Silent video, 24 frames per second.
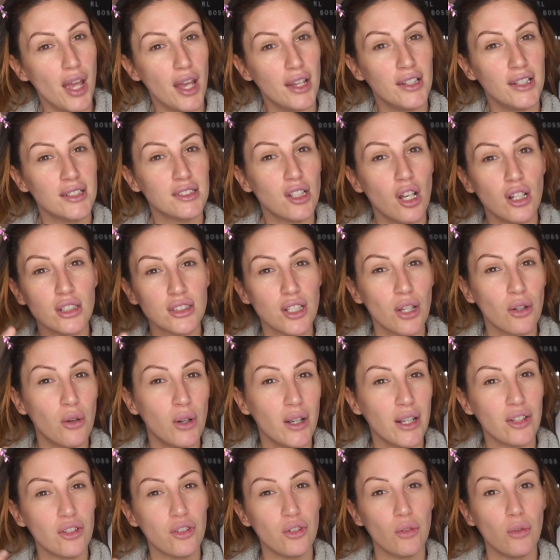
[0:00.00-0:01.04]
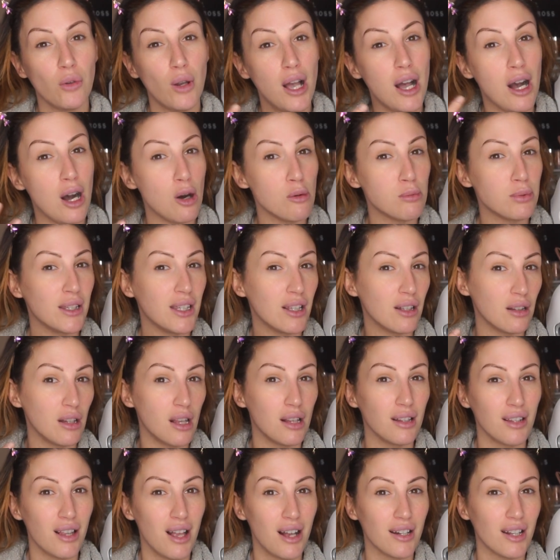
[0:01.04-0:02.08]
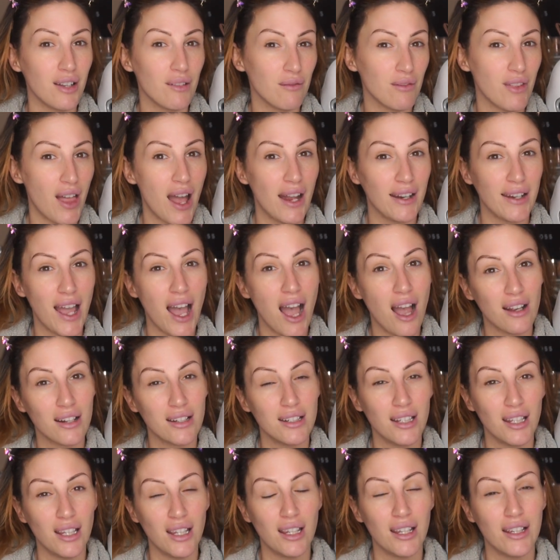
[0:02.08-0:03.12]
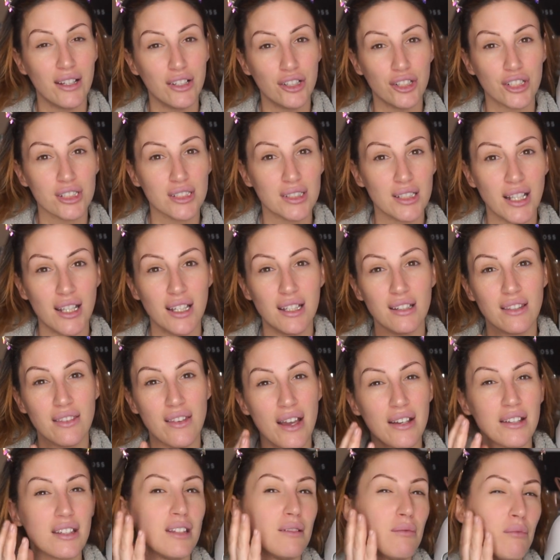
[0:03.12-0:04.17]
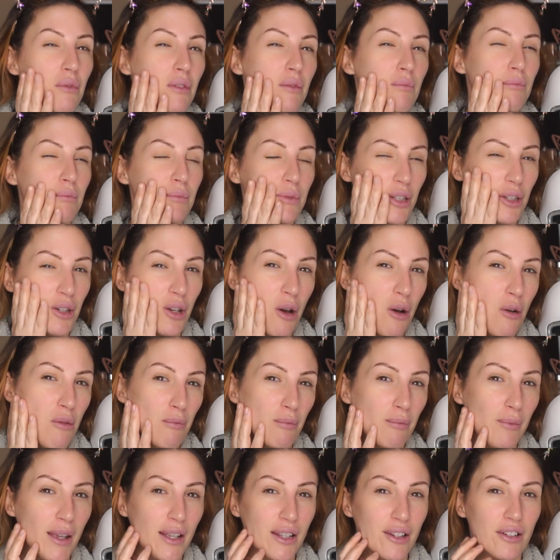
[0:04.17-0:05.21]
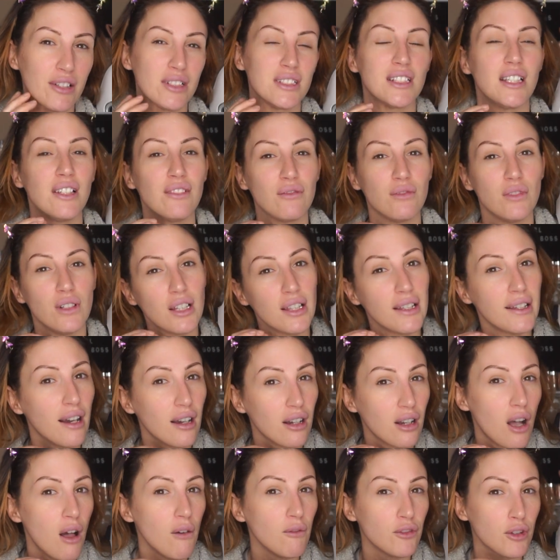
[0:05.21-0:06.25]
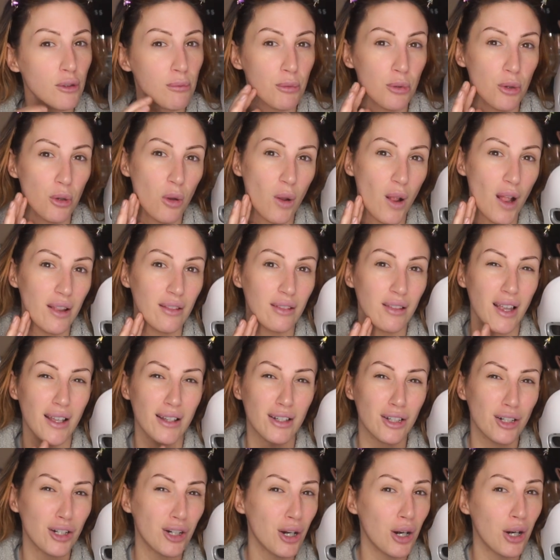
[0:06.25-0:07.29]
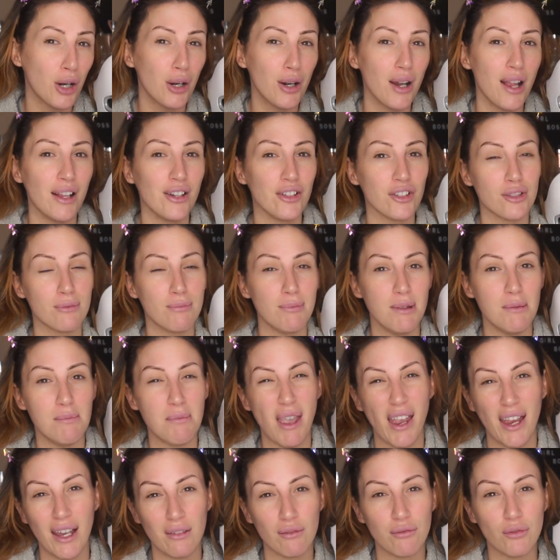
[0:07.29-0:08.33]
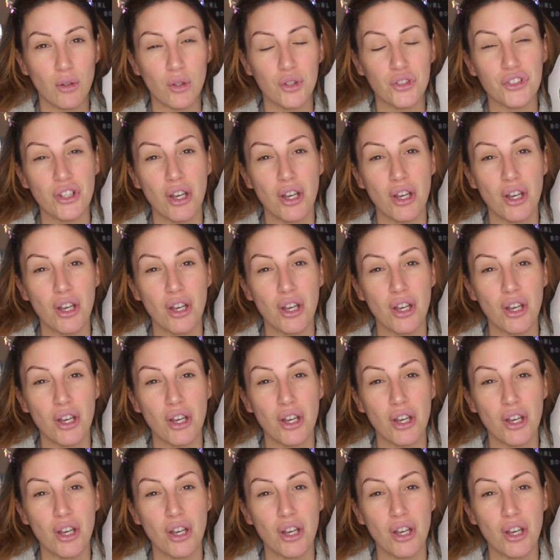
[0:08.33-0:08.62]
And it's also going to help kill a lot of that acne in your skin that can, you know, make your skin really uncomfortable and like hurt and just be painful.